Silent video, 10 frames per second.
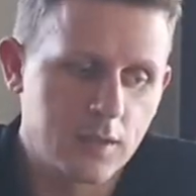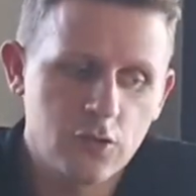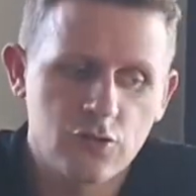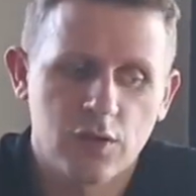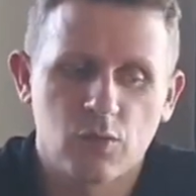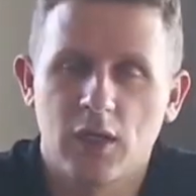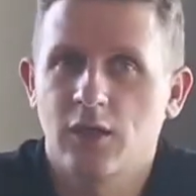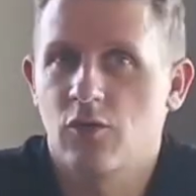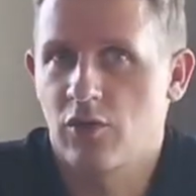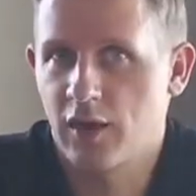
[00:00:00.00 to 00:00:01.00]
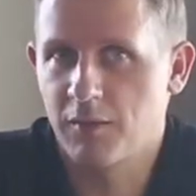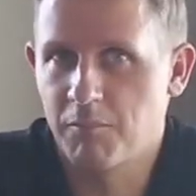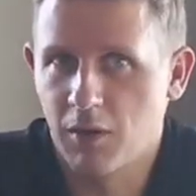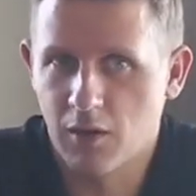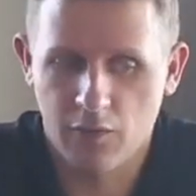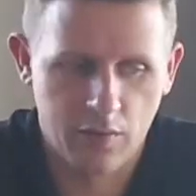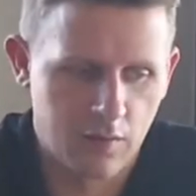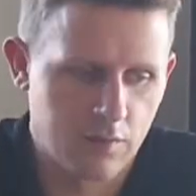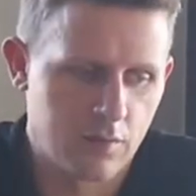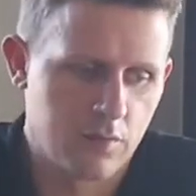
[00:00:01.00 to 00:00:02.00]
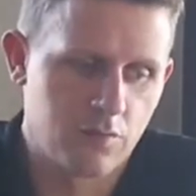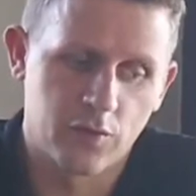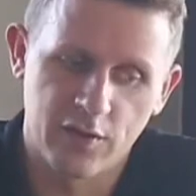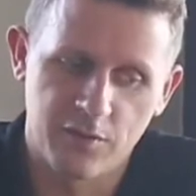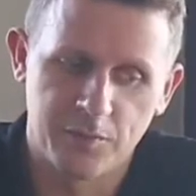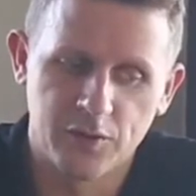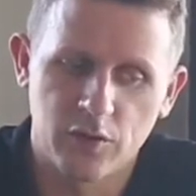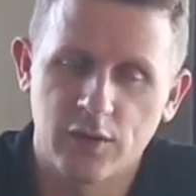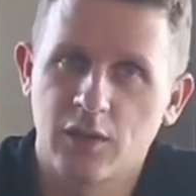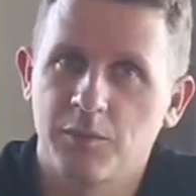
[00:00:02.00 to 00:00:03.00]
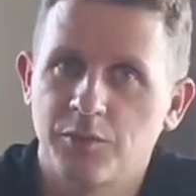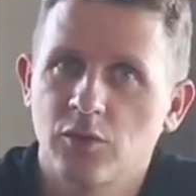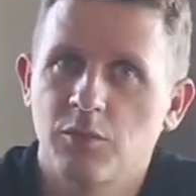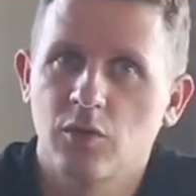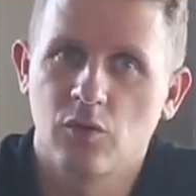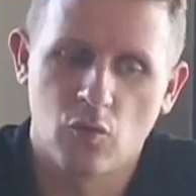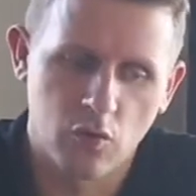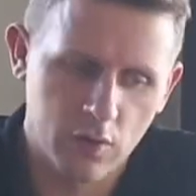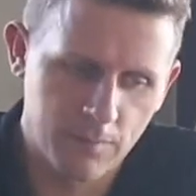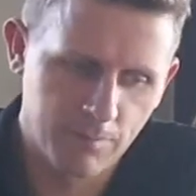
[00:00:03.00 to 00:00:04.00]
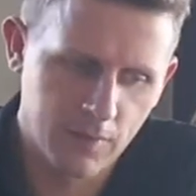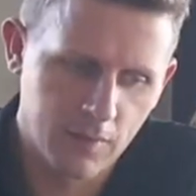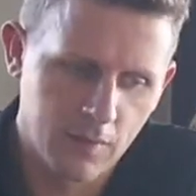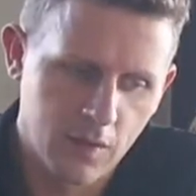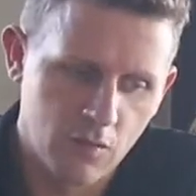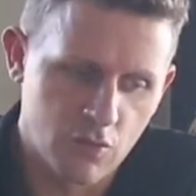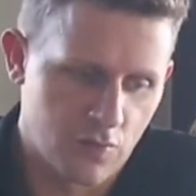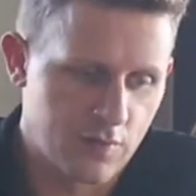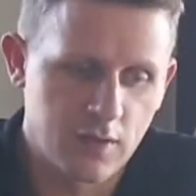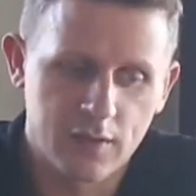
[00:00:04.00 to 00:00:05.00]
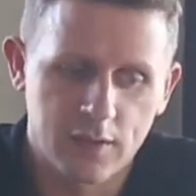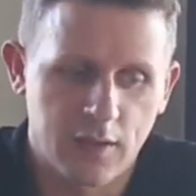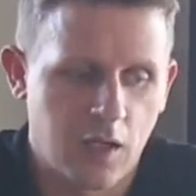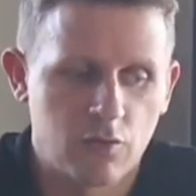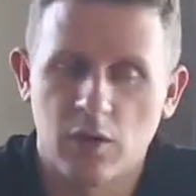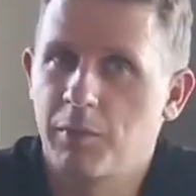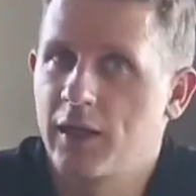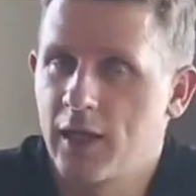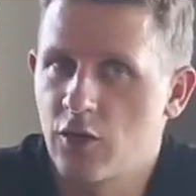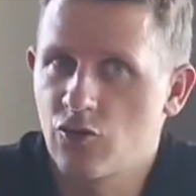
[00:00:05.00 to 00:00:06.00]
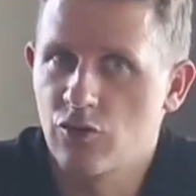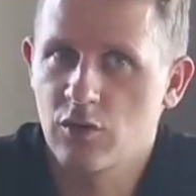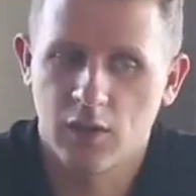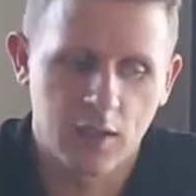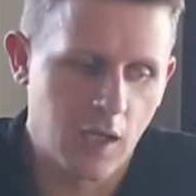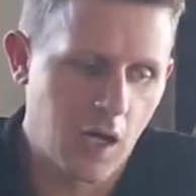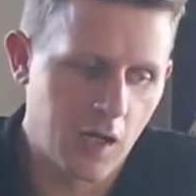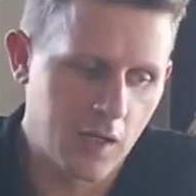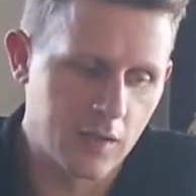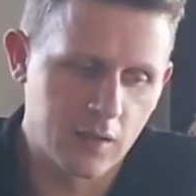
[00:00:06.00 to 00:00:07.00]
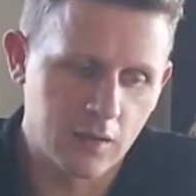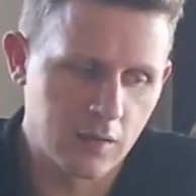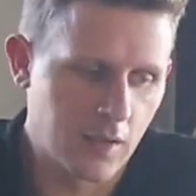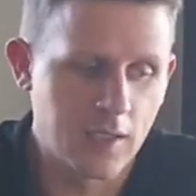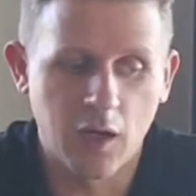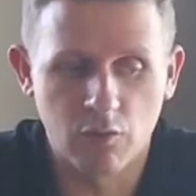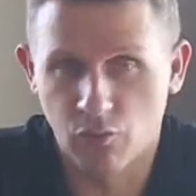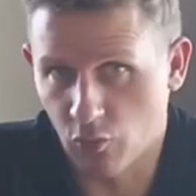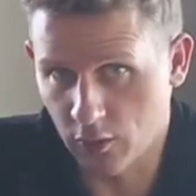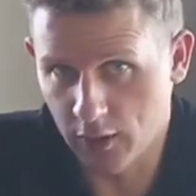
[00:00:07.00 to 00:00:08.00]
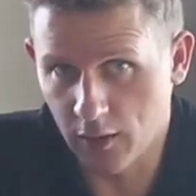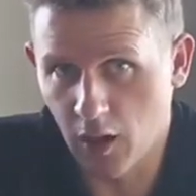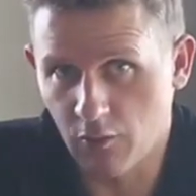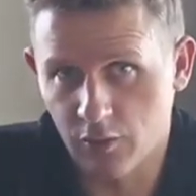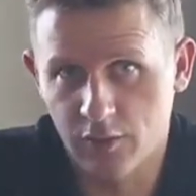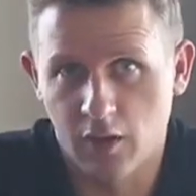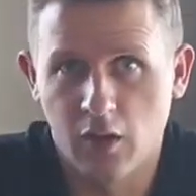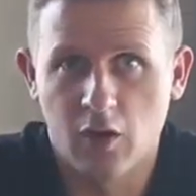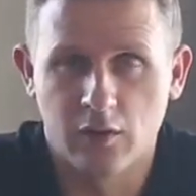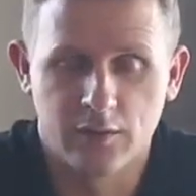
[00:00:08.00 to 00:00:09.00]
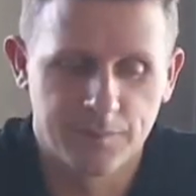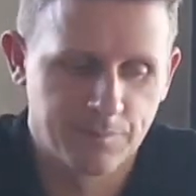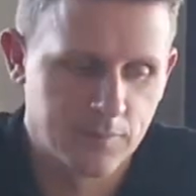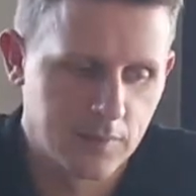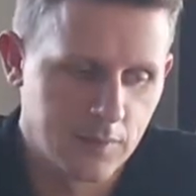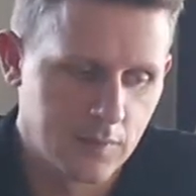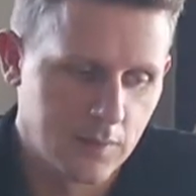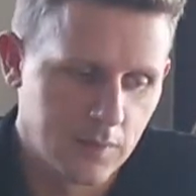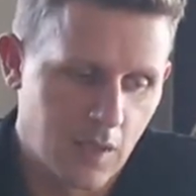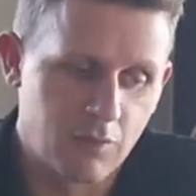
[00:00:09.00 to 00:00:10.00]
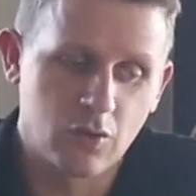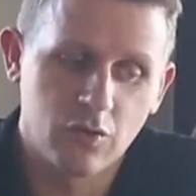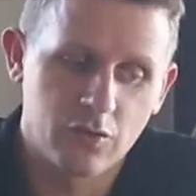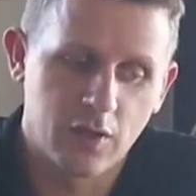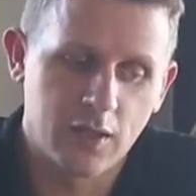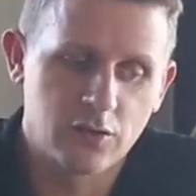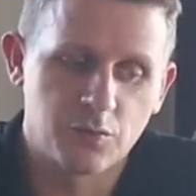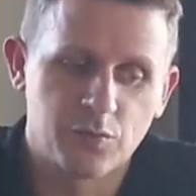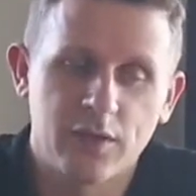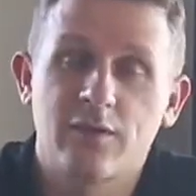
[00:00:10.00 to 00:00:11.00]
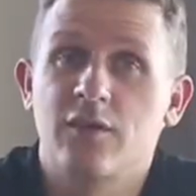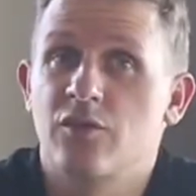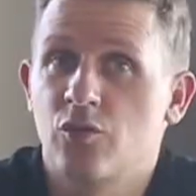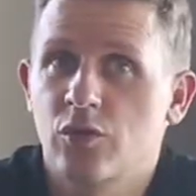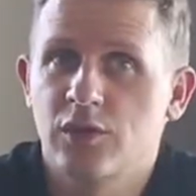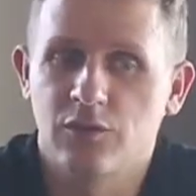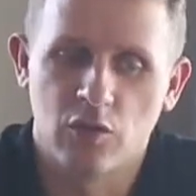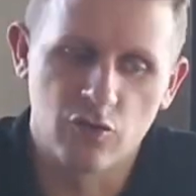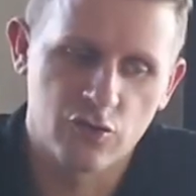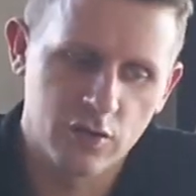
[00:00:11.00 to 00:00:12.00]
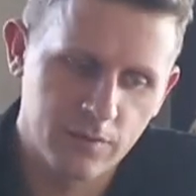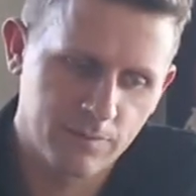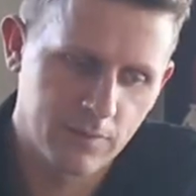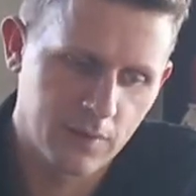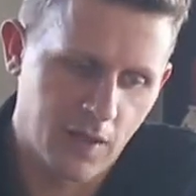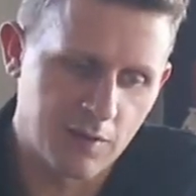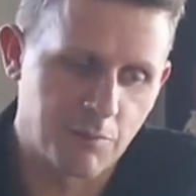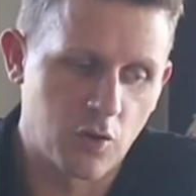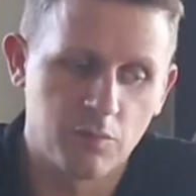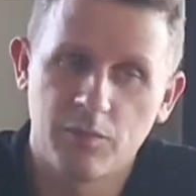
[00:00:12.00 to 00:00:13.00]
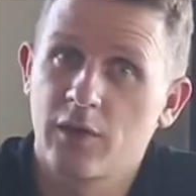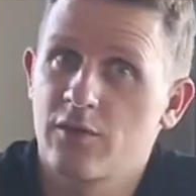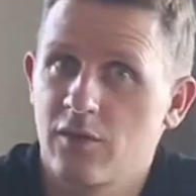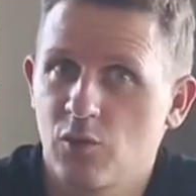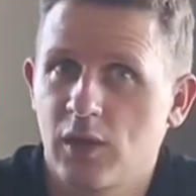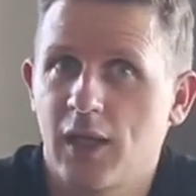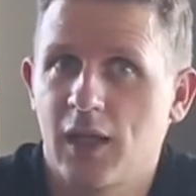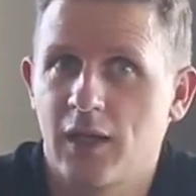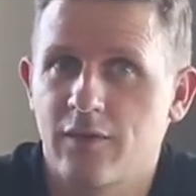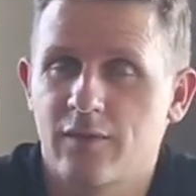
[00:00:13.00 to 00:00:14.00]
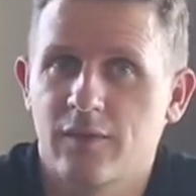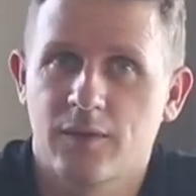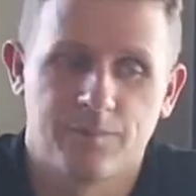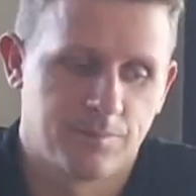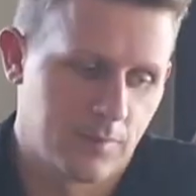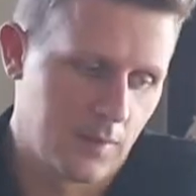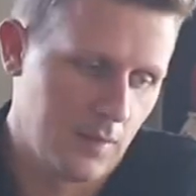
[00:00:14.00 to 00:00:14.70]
In addition, I would like to thank Parth for his periodical pro bono work, which facilitated our application and our work and hours a lot. I would also like to praise his work devotion and promptness with deadlines.